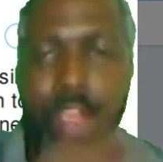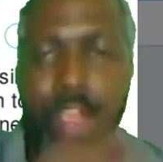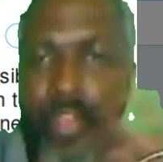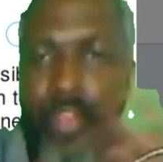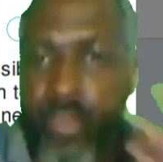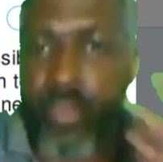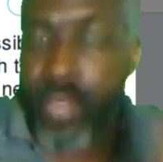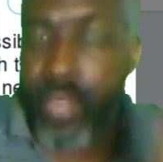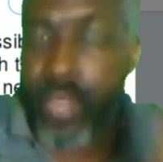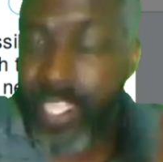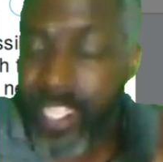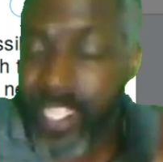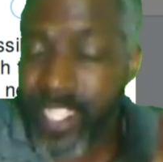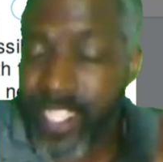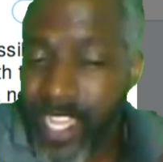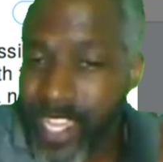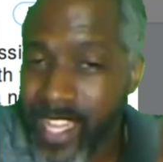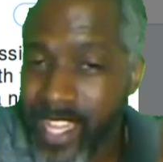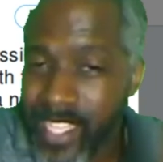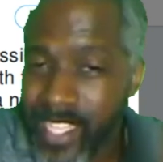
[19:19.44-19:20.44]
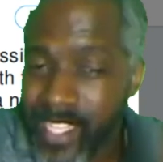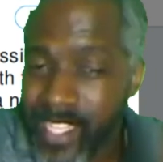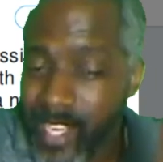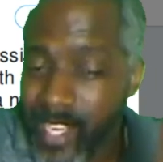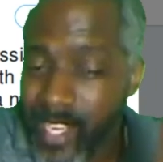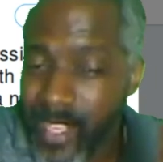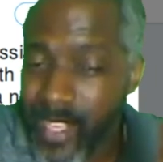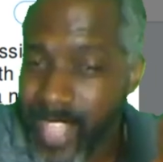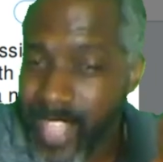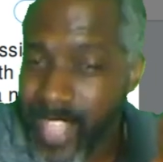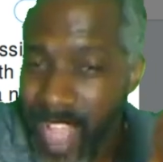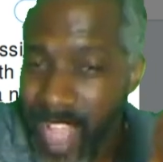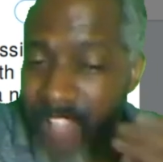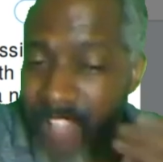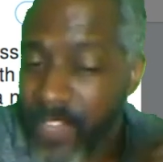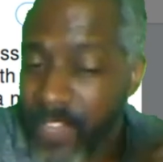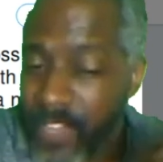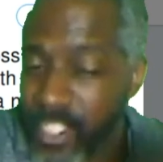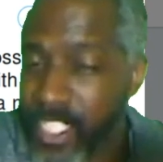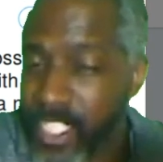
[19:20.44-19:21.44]
The reason that I
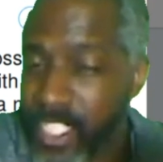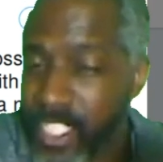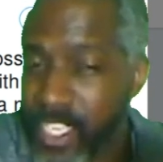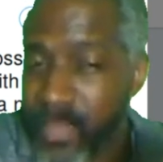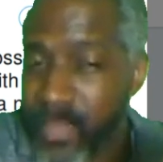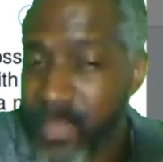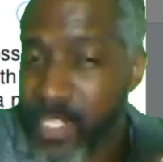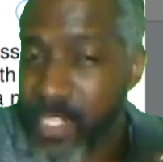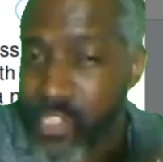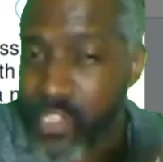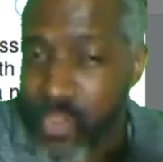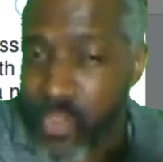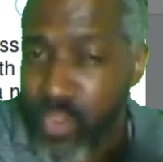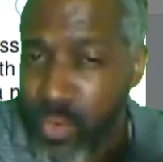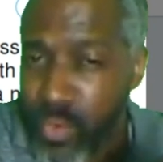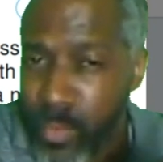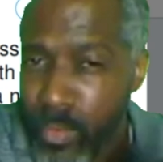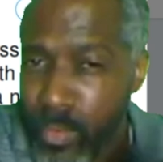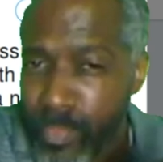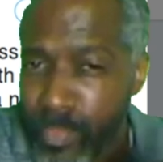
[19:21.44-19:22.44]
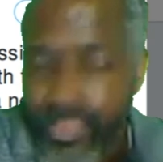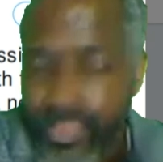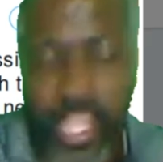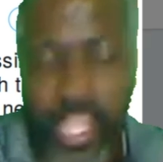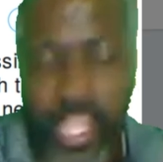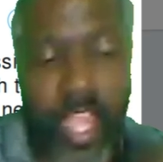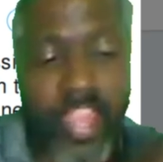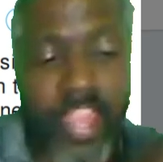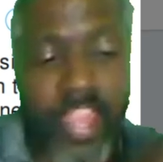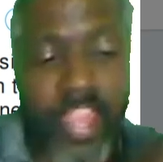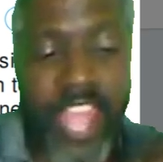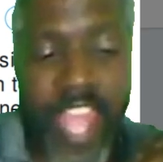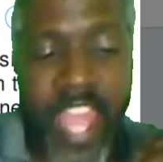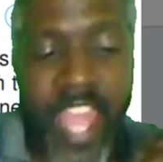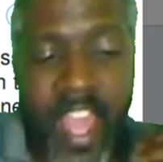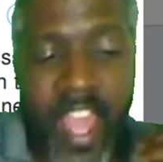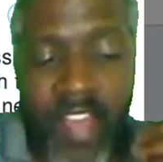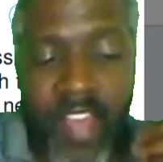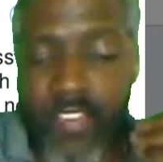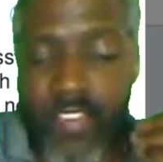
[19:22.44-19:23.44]
feel this is going to be true, they
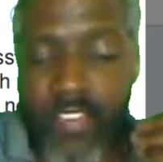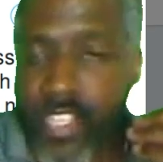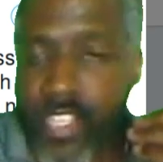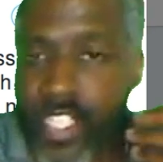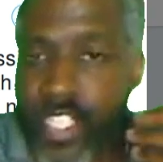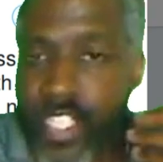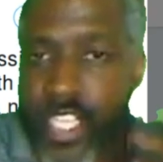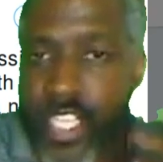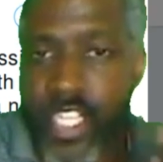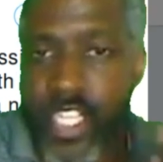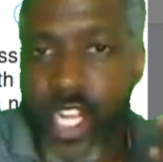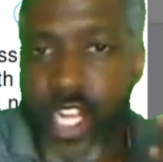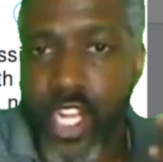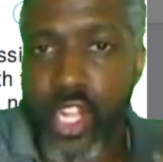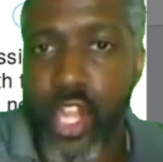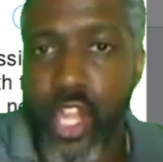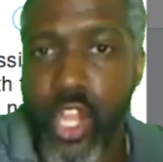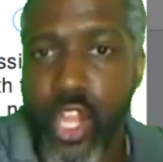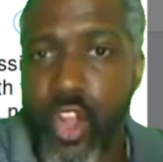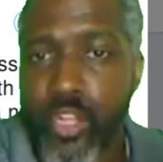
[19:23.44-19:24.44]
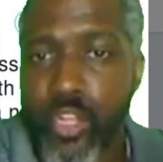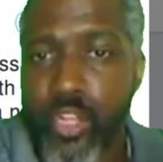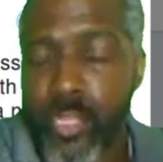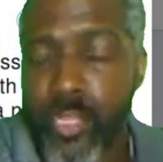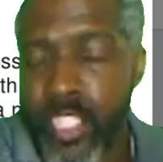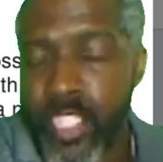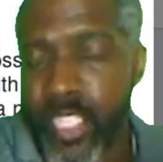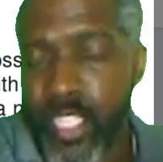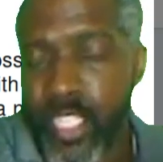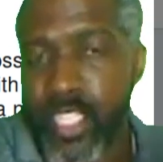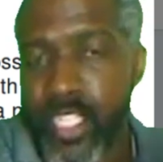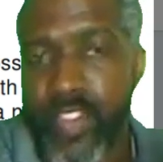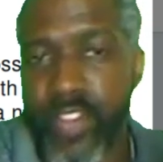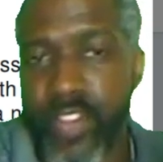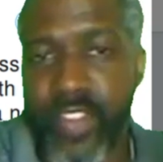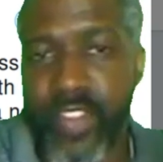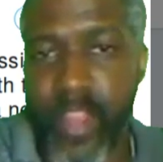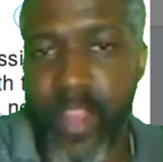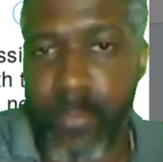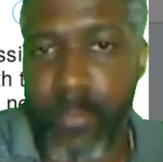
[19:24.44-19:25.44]
have such a large percentage of
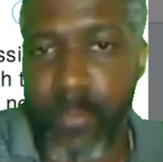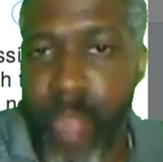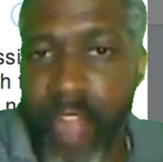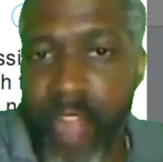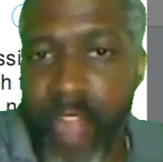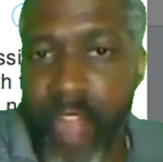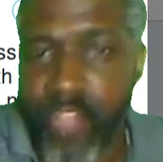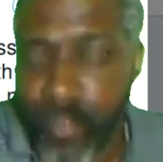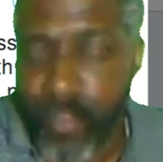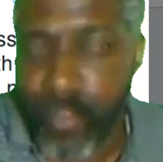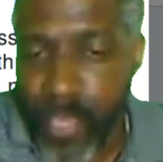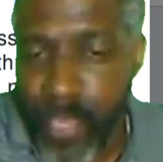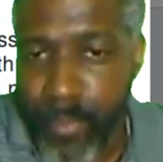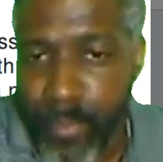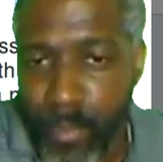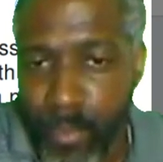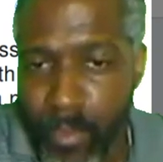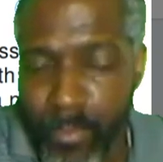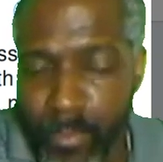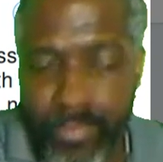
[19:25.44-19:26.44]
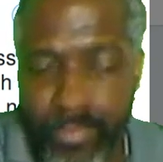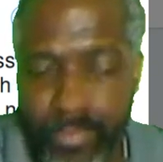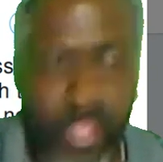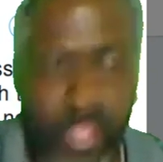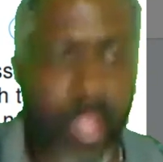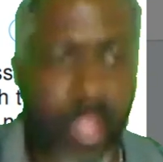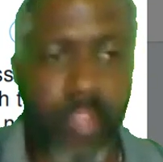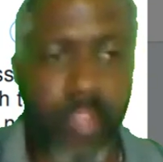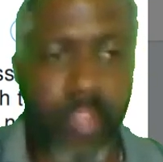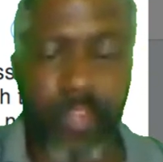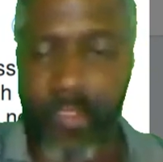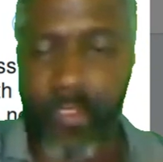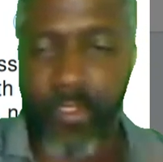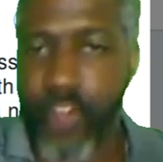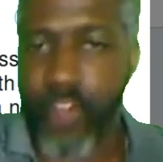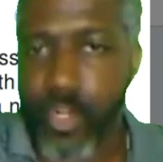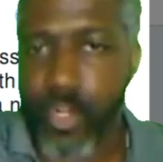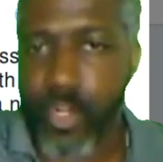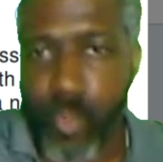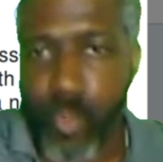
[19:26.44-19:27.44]
impoverished people. From a
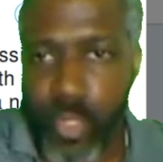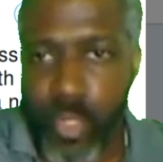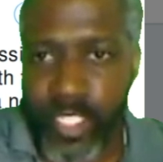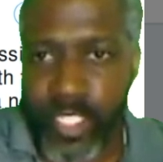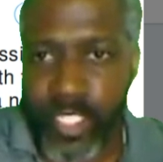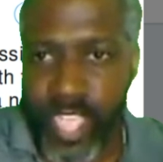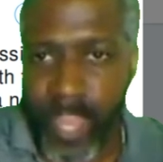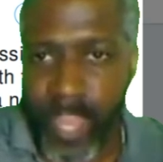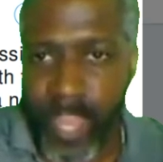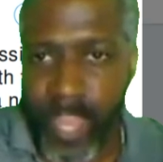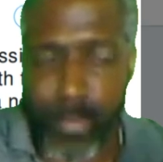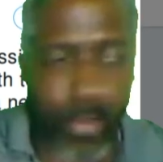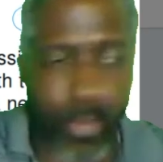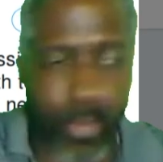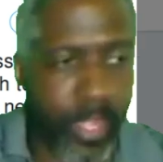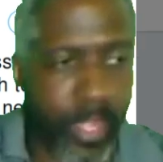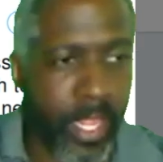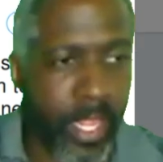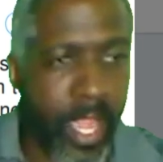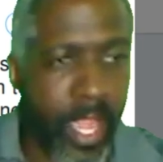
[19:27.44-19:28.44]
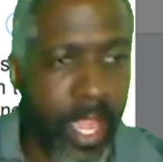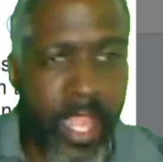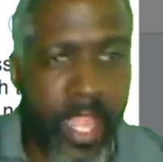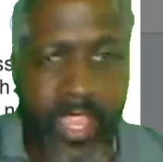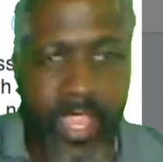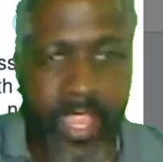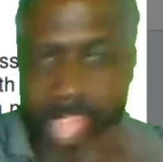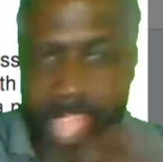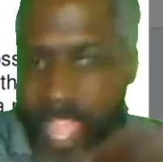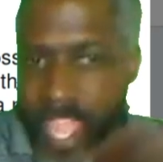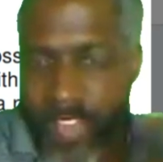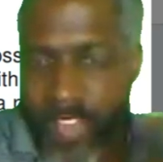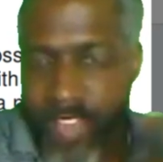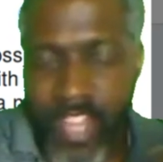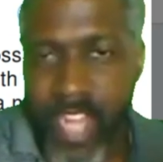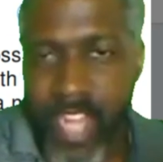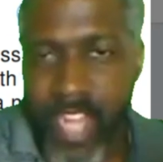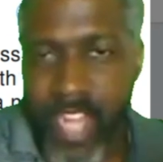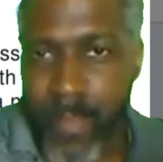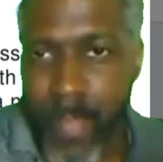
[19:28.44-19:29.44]
first world standpoint, they have a
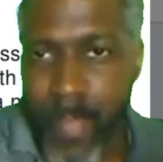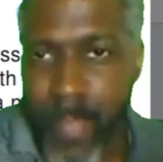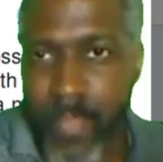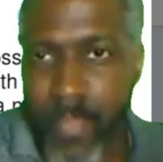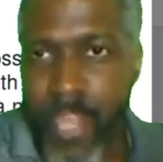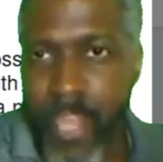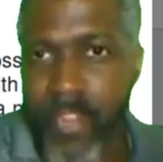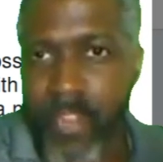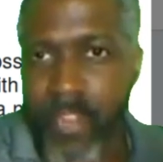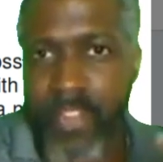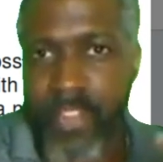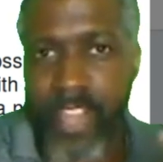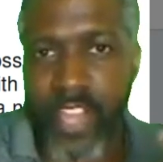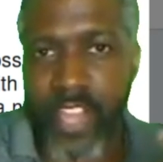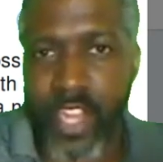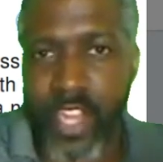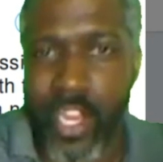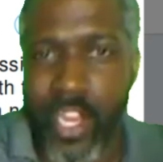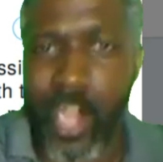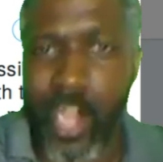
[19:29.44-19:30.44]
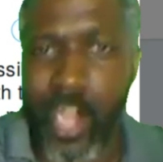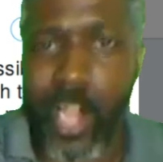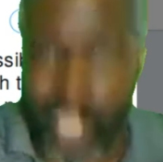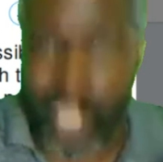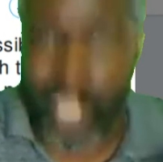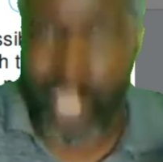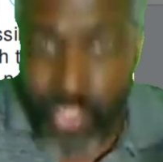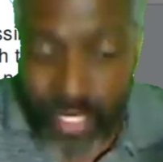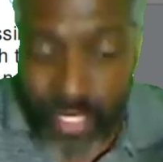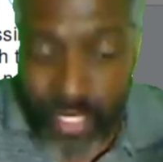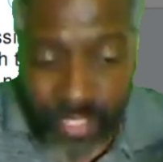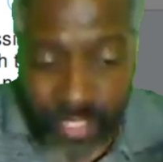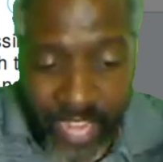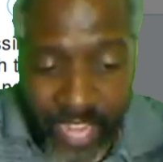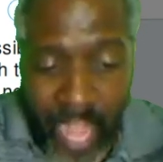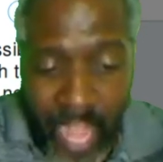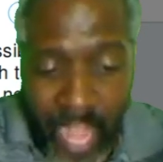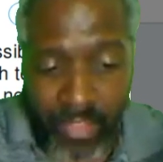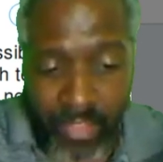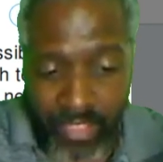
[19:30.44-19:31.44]
lot of people that are living on hundreds of
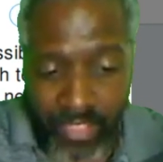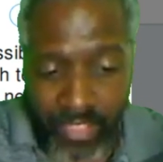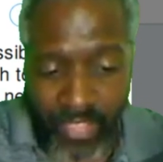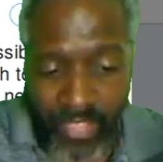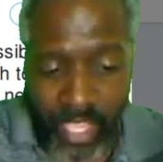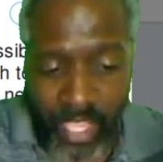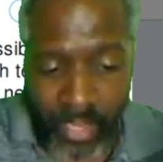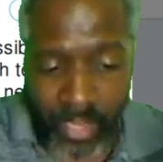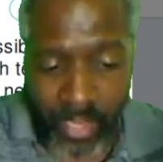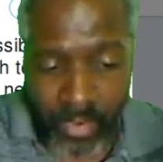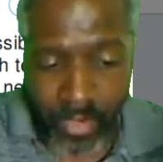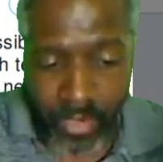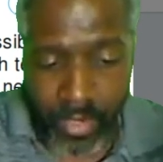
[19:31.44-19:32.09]
dollars a year.